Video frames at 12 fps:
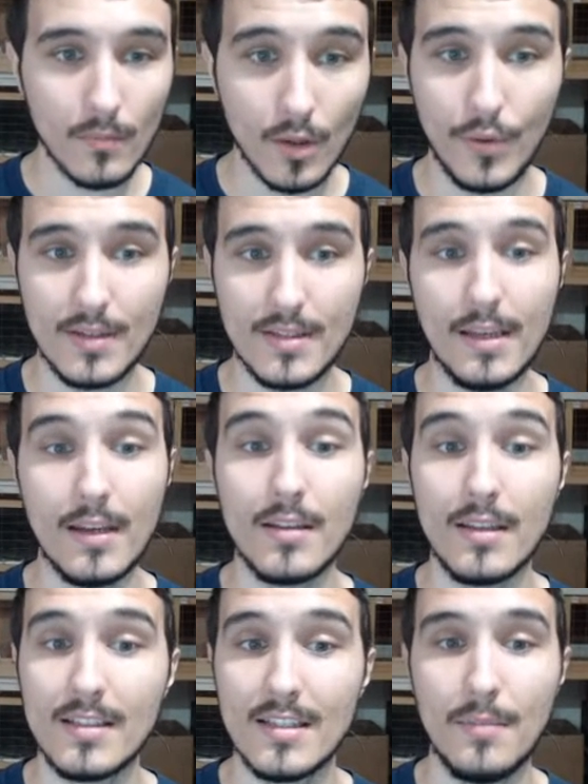You can see here
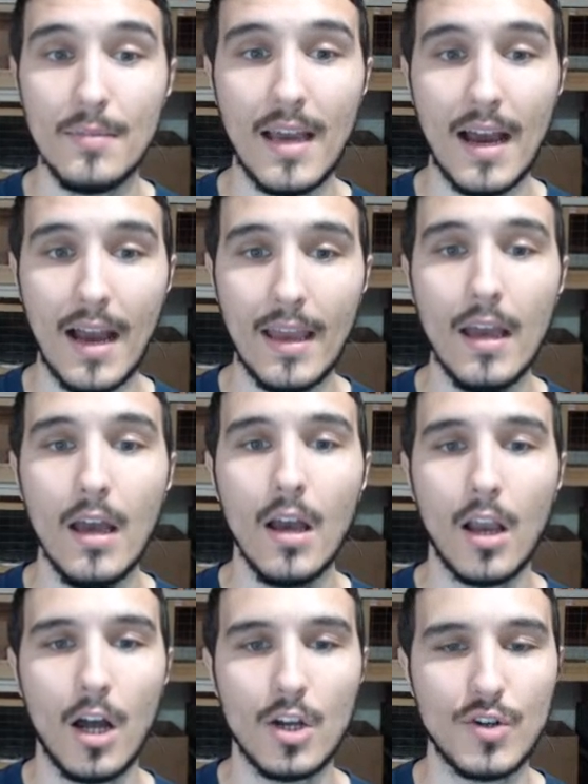the CBI
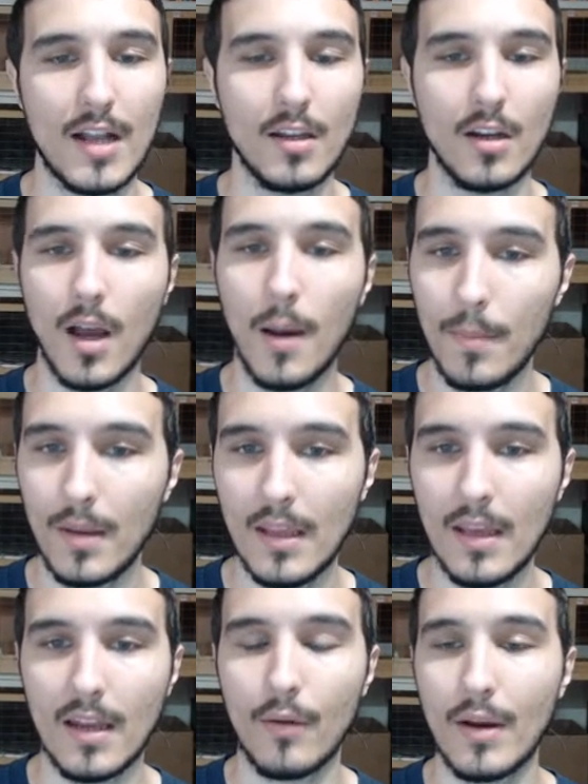contracted a
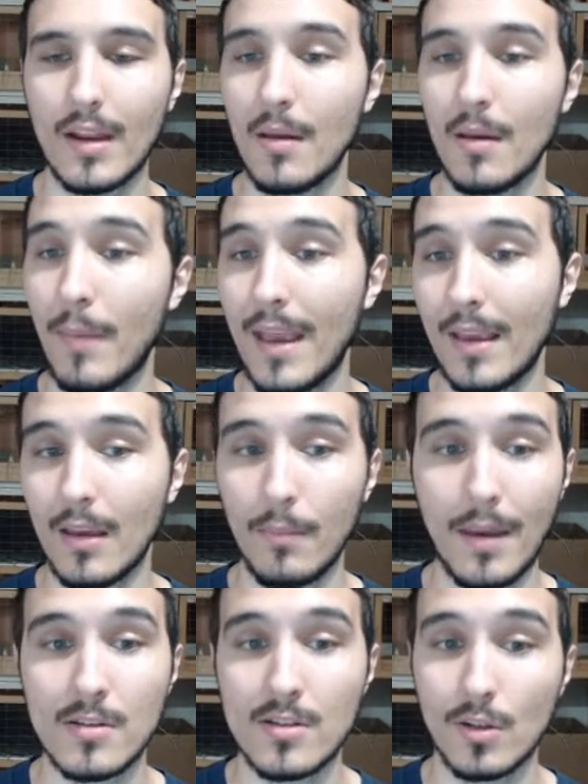company, an Iranian banking and
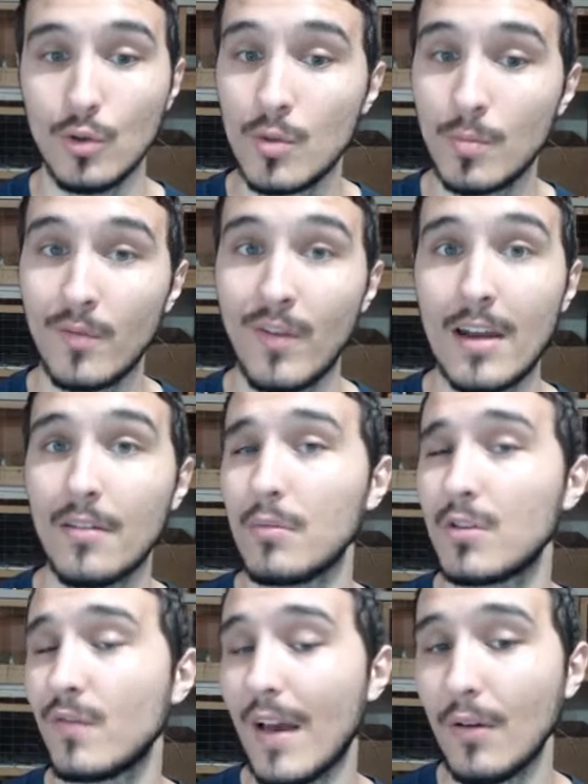payment solution provider that
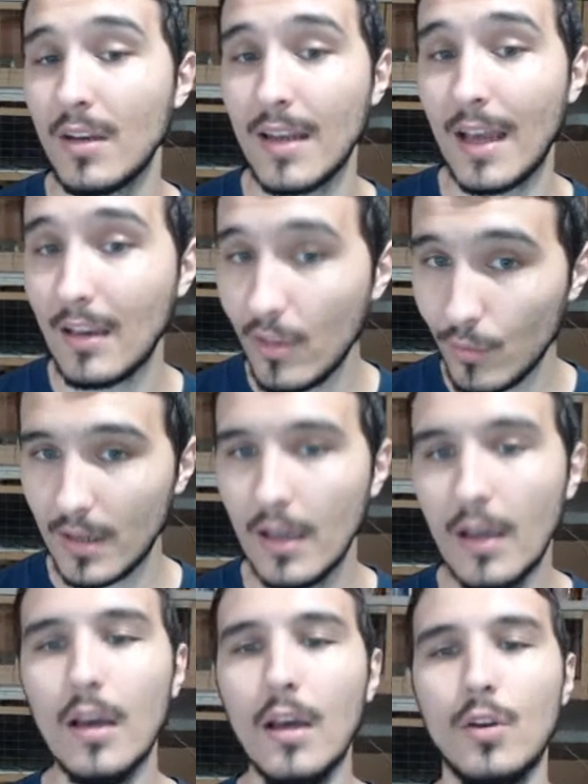was founded in '93
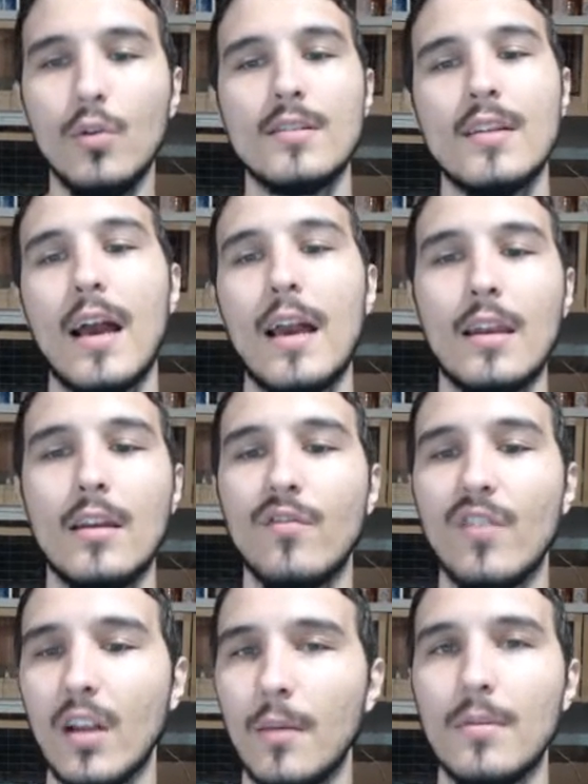to design and
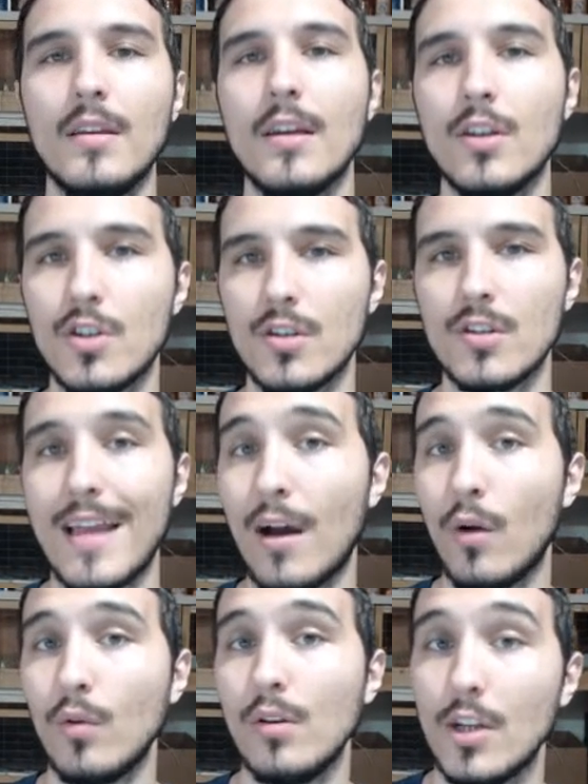develop the nation's
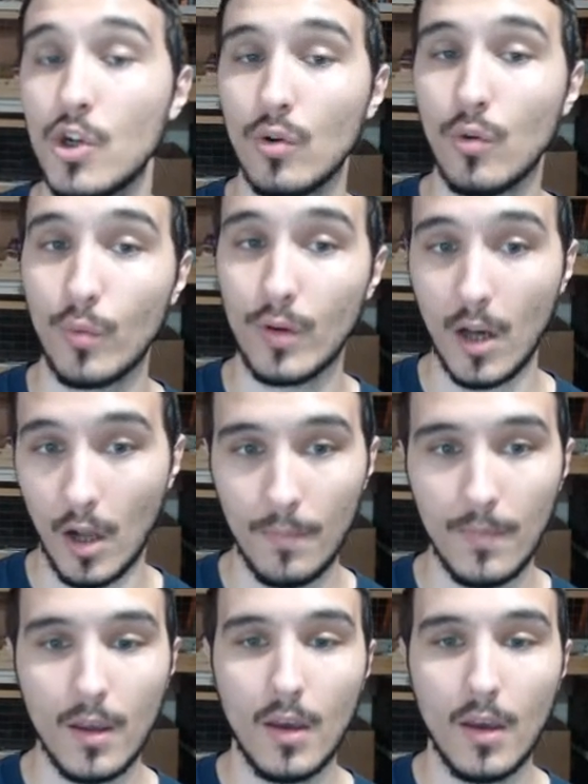now digital rial.